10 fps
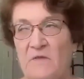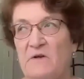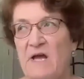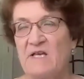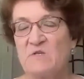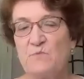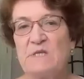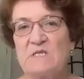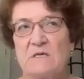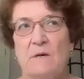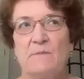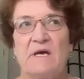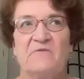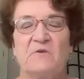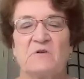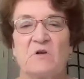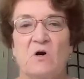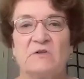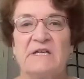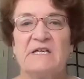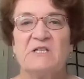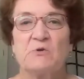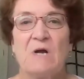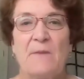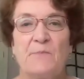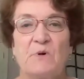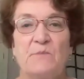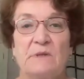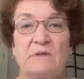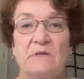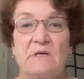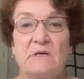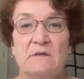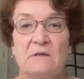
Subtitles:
there has been some effort called interoperability,